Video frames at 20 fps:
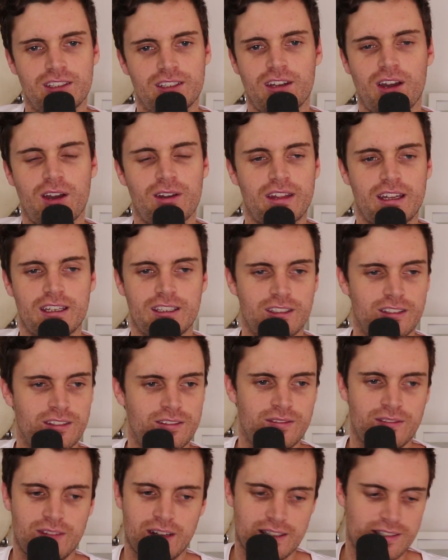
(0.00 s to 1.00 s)
You know that
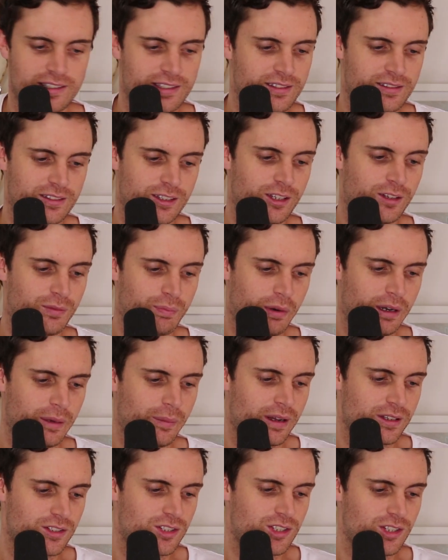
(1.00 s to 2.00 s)
you pretty
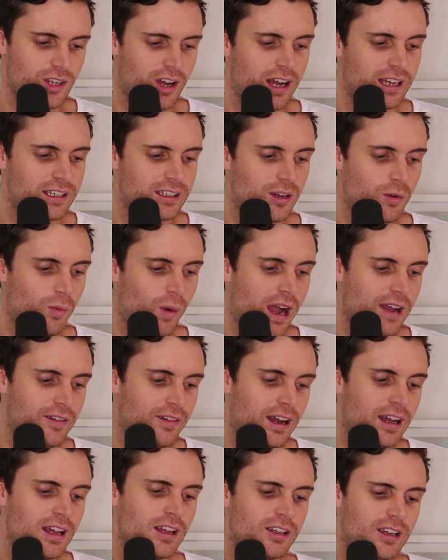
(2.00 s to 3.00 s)
much sign your
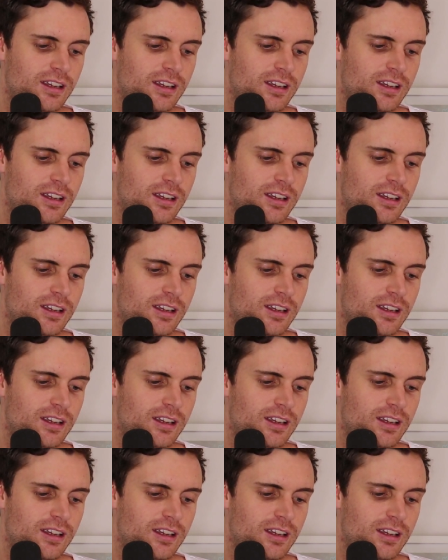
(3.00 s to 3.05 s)
waiver.